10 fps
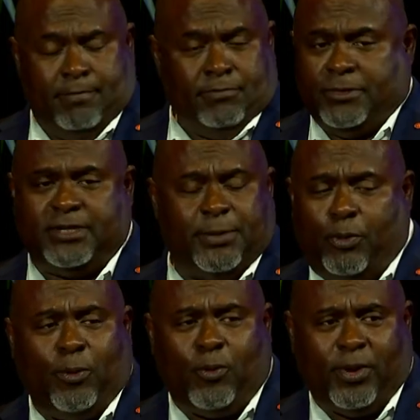The
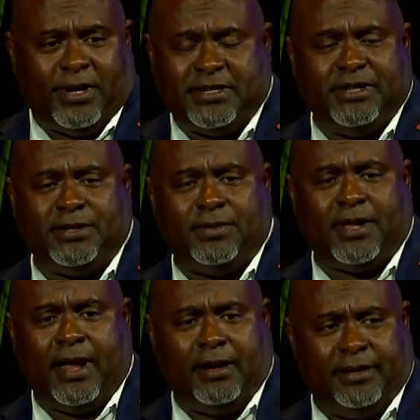Supreme Court doesn't do
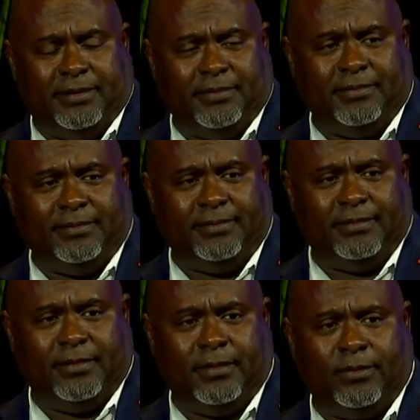that.
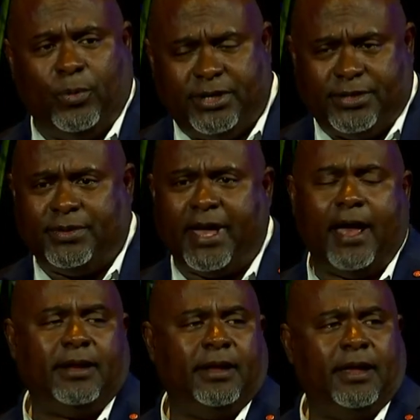We do that.